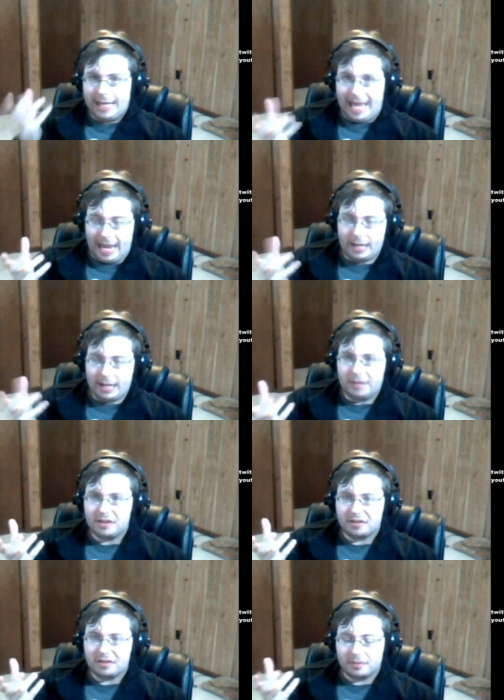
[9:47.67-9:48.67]

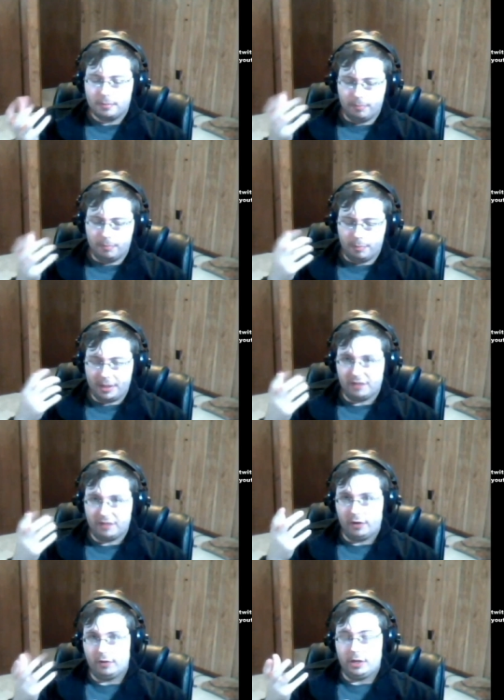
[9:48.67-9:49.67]
exist, but it's
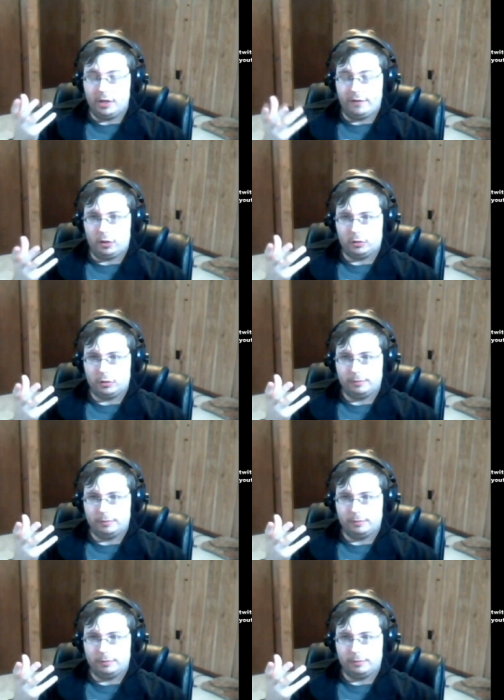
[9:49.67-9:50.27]
very, very difficult.